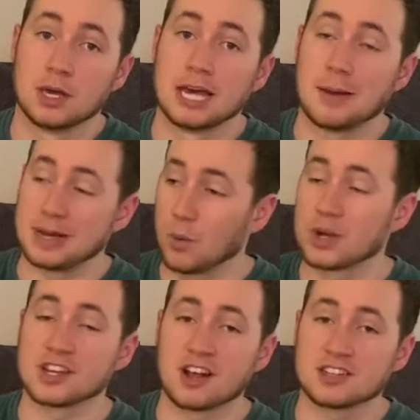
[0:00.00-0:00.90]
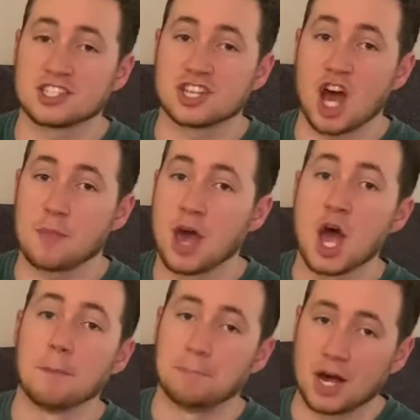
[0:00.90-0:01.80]
I mean, I want a nonstop,
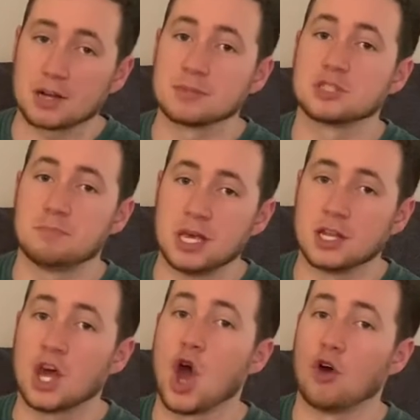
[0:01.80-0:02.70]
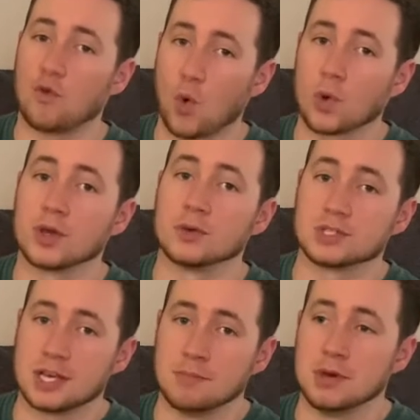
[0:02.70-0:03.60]
bottomless pit of Oreos
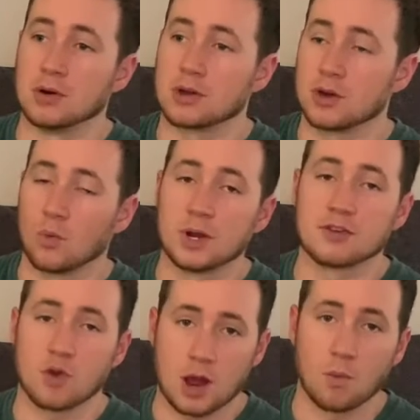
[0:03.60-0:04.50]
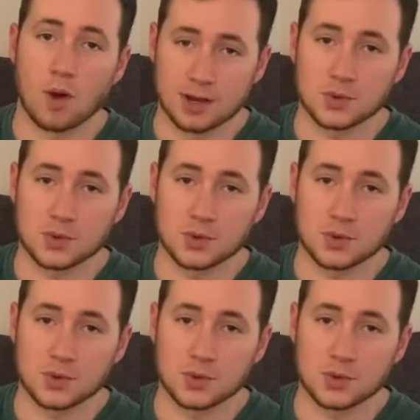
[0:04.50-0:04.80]
and milk whenever I want,